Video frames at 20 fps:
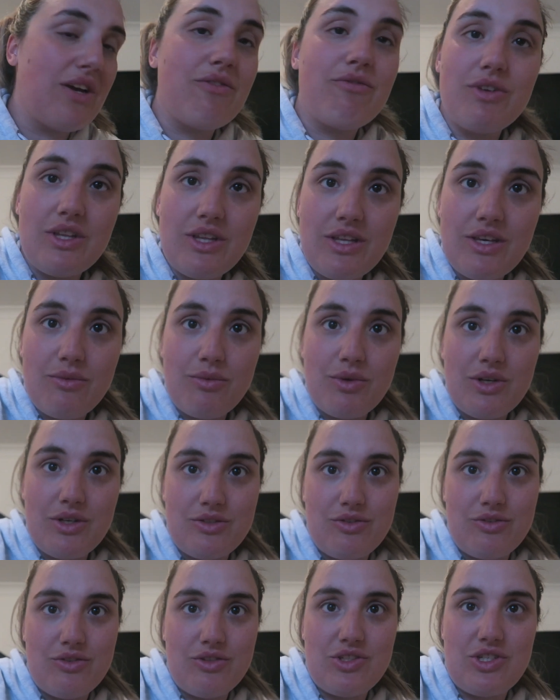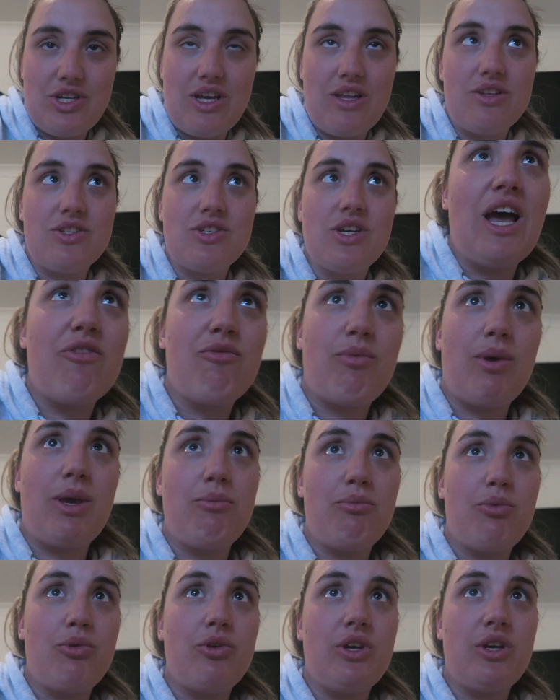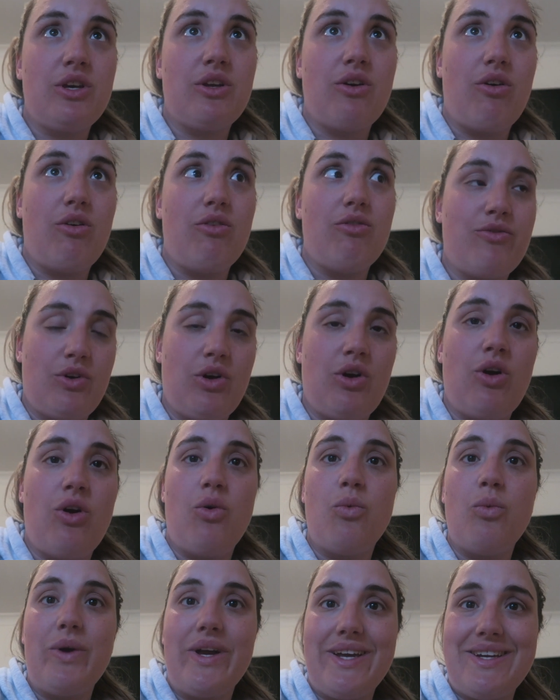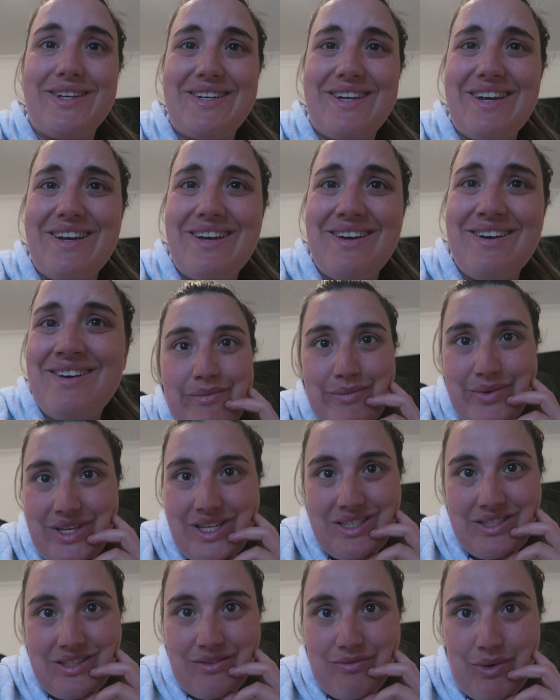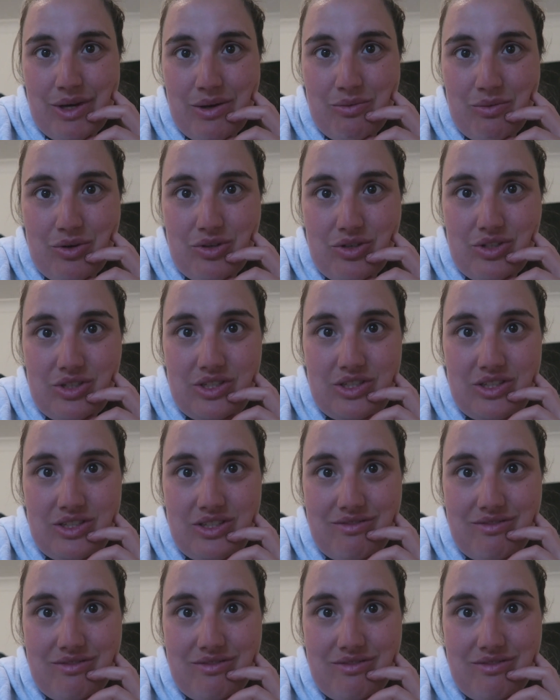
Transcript: i really want to do this challenge i've been putting it off for a whole week now because of my watch